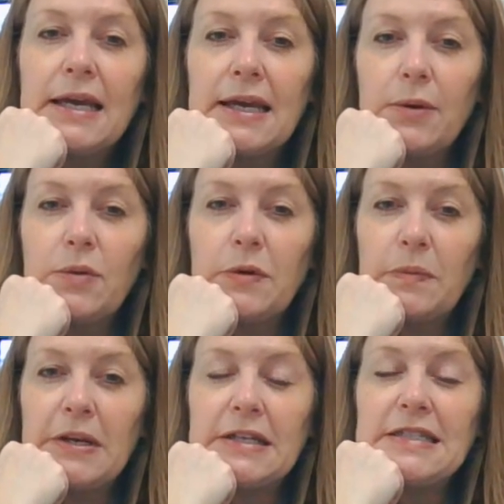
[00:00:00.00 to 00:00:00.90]
it
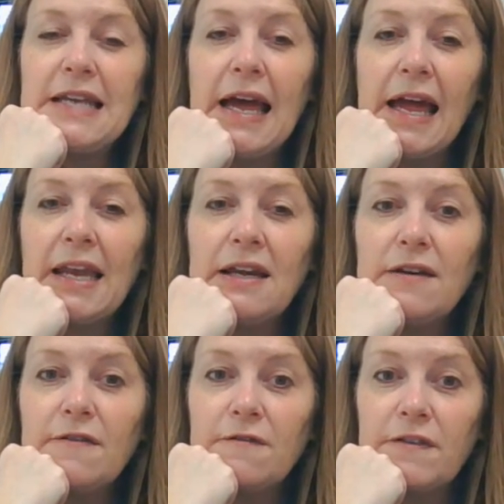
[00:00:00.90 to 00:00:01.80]
would be 10
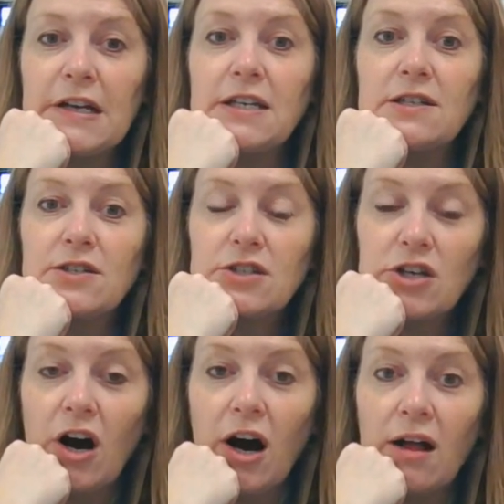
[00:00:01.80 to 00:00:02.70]
feet
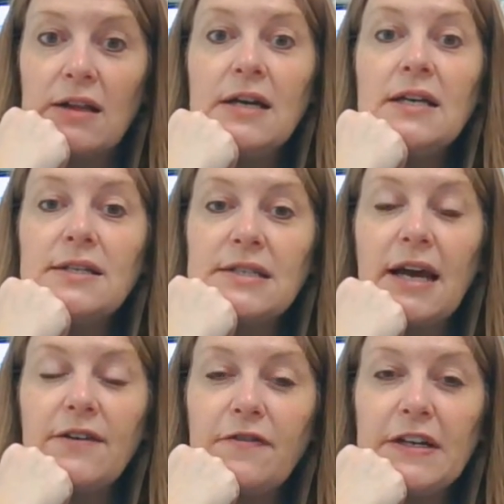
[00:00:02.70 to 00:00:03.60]
tall.
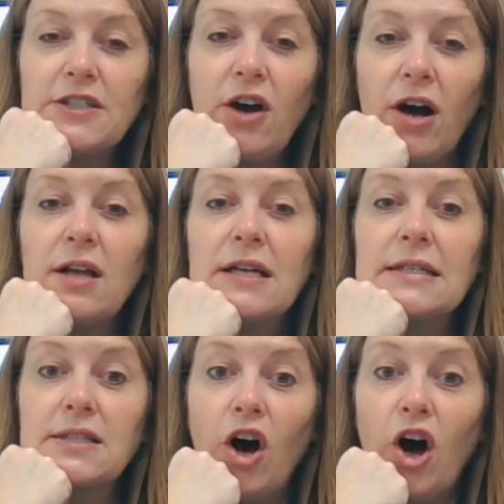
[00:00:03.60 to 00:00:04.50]
10 feet tall
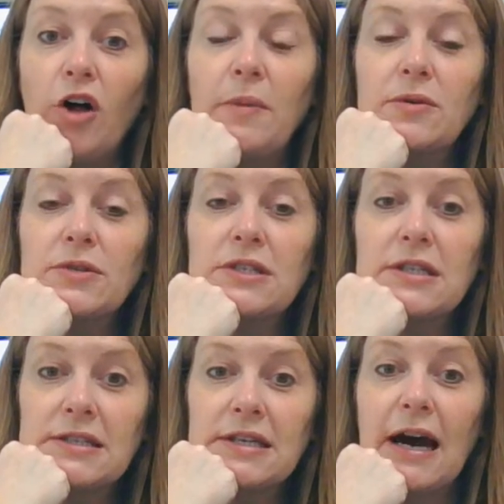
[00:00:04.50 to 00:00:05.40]
is almost to
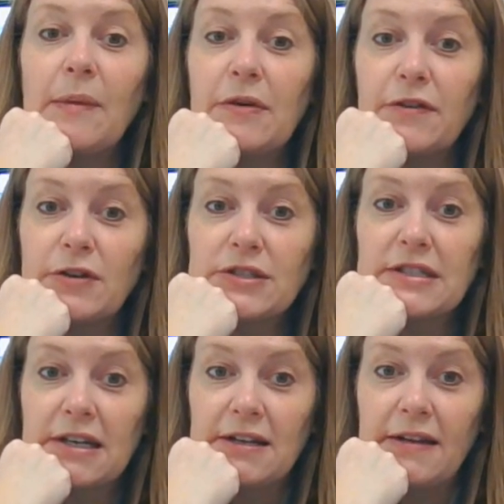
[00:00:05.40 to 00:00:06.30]
the top of your
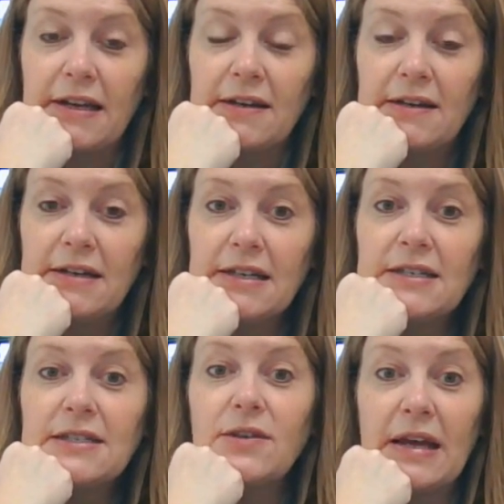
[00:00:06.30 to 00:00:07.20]
ceiling.
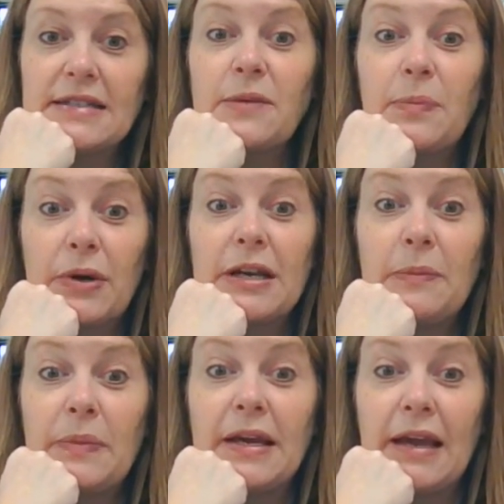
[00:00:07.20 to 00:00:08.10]
So that's a
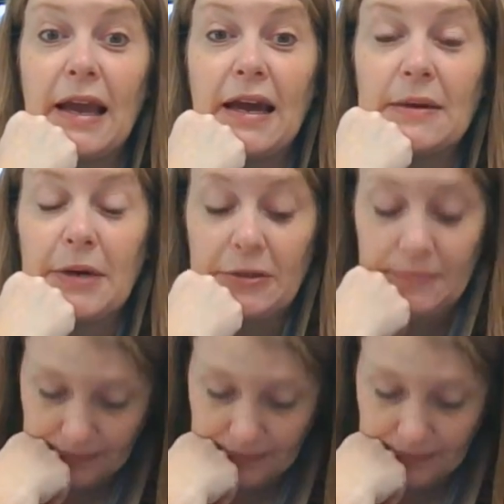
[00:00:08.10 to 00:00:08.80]
pretty big animal.